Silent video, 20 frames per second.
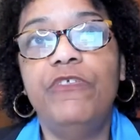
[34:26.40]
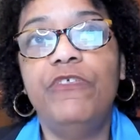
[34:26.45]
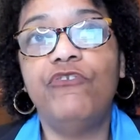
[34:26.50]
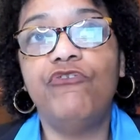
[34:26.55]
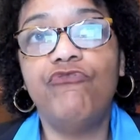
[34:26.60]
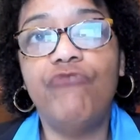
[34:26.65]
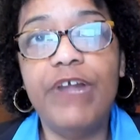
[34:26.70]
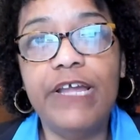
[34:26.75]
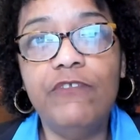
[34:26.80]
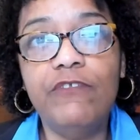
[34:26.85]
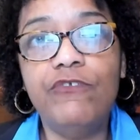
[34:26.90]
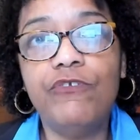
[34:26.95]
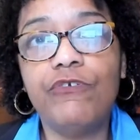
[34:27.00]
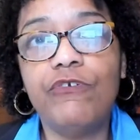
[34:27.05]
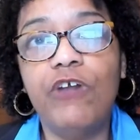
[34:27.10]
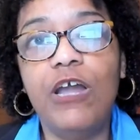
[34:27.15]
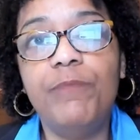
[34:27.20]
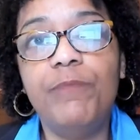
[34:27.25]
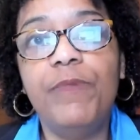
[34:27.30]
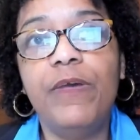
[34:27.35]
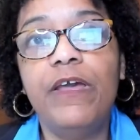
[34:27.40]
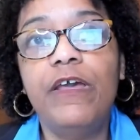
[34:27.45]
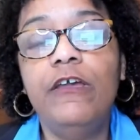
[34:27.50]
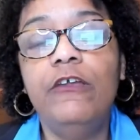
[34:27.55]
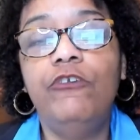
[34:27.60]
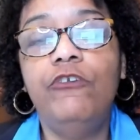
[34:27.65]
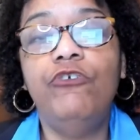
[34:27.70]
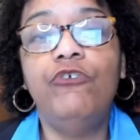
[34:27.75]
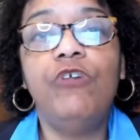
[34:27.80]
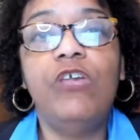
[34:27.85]
the transcript
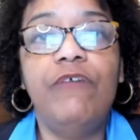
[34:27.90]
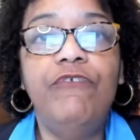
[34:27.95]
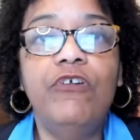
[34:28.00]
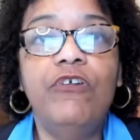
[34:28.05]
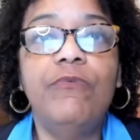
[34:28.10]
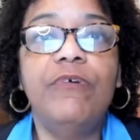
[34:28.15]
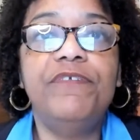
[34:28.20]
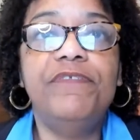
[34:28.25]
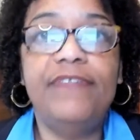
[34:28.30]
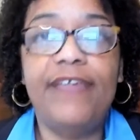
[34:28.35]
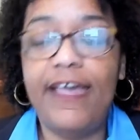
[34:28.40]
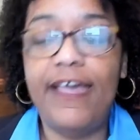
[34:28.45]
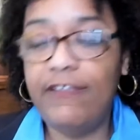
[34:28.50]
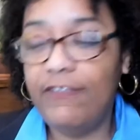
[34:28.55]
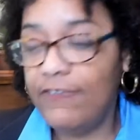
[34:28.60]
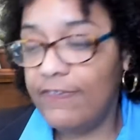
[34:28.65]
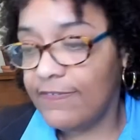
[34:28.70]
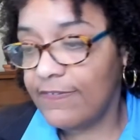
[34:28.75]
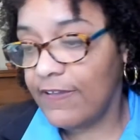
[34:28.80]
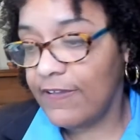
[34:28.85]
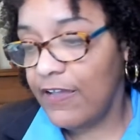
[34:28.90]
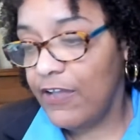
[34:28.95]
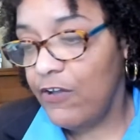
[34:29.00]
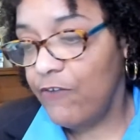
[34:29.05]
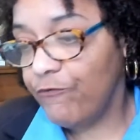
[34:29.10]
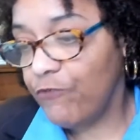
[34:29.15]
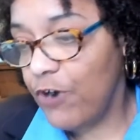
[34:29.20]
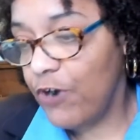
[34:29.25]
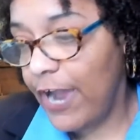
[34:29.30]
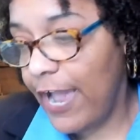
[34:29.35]
to give you a sense
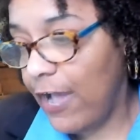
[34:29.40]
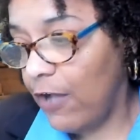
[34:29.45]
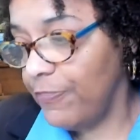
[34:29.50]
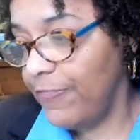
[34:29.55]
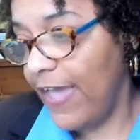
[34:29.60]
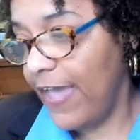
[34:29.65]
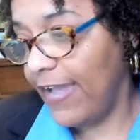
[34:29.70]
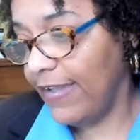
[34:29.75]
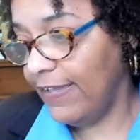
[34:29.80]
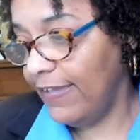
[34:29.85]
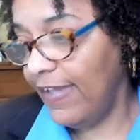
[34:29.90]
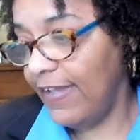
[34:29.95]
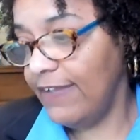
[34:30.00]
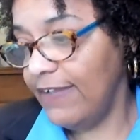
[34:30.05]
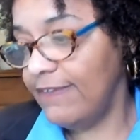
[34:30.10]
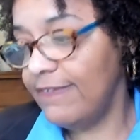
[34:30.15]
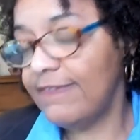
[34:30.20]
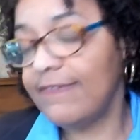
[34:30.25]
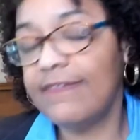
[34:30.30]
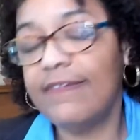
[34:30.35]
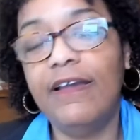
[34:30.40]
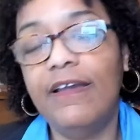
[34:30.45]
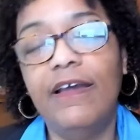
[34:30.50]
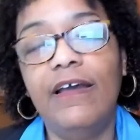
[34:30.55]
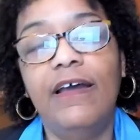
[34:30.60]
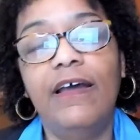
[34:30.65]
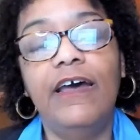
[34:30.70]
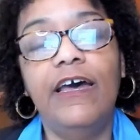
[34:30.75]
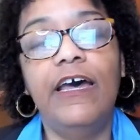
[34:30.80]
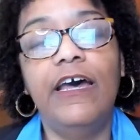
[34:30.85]
for how that case
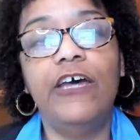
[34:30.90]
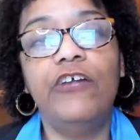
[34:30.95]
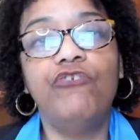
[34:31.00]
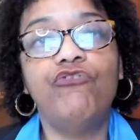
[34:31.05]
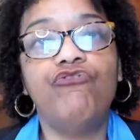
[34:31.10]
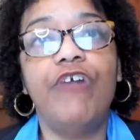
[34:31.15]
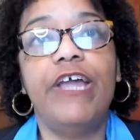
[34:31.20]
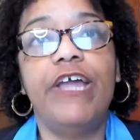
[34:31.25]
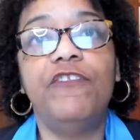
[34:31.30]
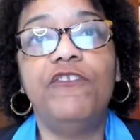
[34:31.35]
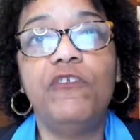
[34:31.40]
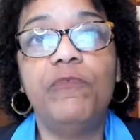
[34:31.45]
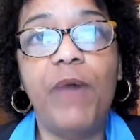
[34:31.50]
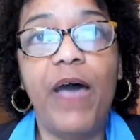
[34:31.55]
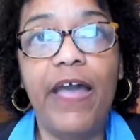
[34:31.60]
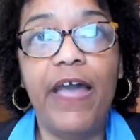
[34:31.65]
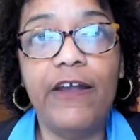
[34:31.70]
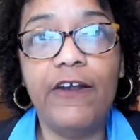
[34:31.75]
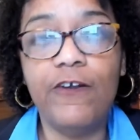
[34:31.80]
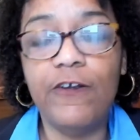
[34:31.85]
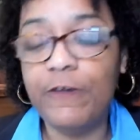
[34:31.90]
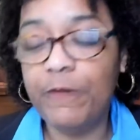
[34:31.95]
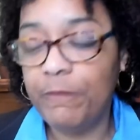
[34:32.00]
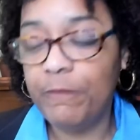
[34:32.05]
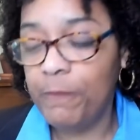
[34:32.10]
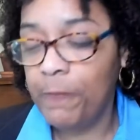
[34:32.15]
uh, transpired.